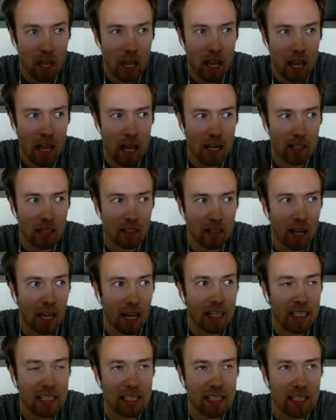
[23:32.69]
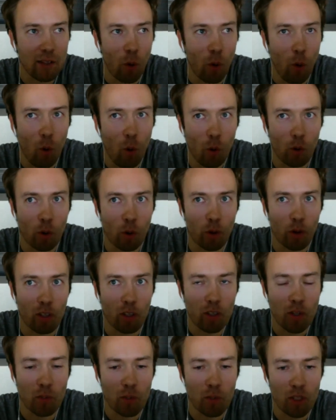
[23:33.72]
And I can see the horror on
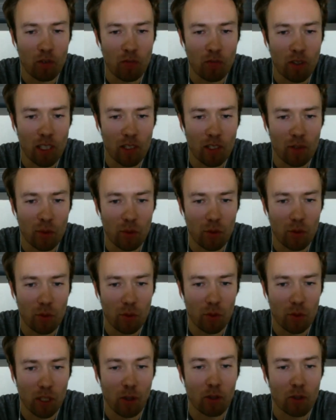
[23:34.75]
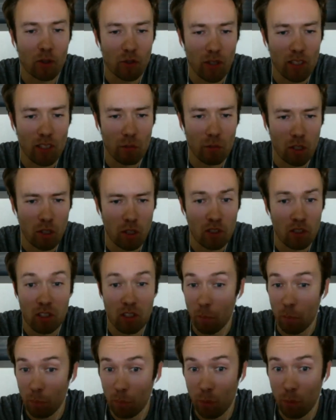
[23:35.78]
someone's face who characterize themselves as
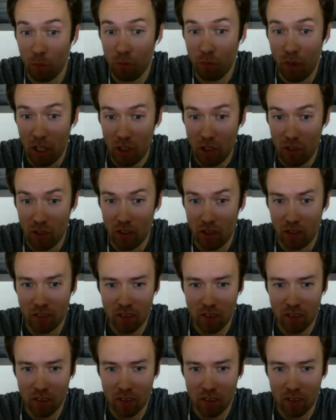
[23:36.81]
a professional.